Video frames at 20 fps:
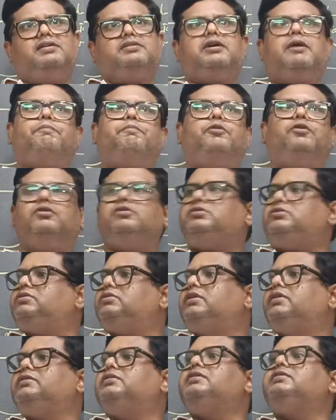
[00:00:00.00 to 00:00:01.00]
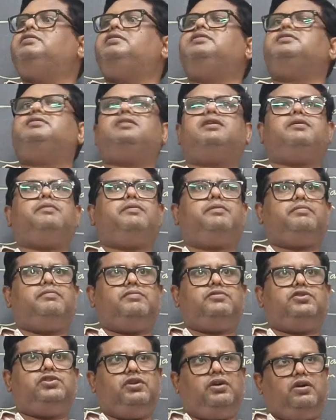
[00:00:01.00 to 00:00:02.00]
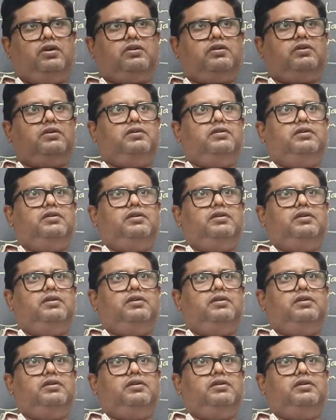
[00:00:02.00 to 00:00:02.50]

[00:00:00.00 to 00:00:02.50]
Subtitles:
Suppose this is a chalk.